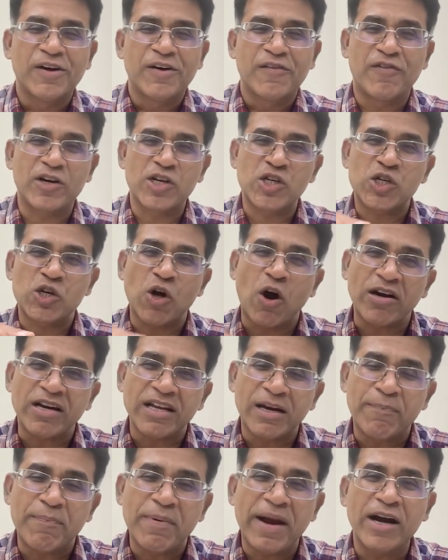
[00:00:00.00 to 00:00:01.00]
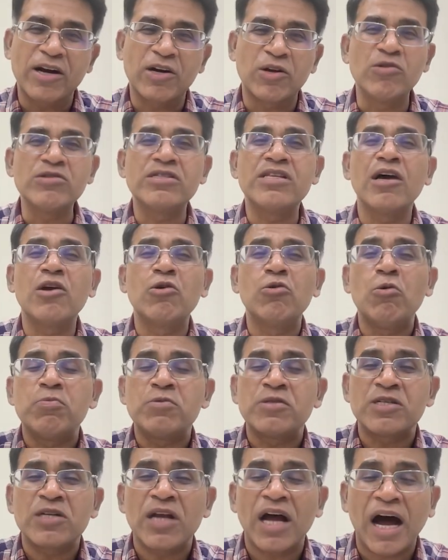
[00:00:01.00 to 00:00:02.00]
For shorter plateaus, the
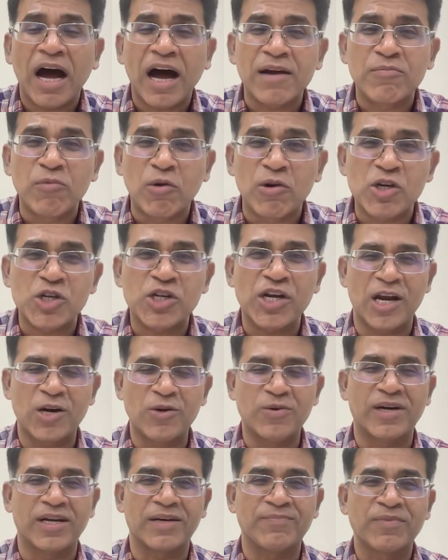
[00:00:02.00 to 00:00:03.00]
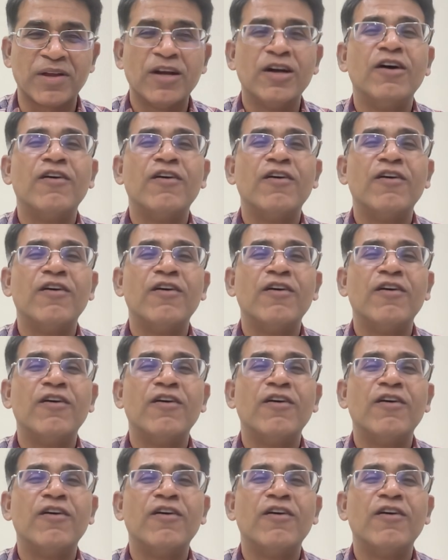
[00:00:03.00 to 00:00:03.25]
roots are more shallower.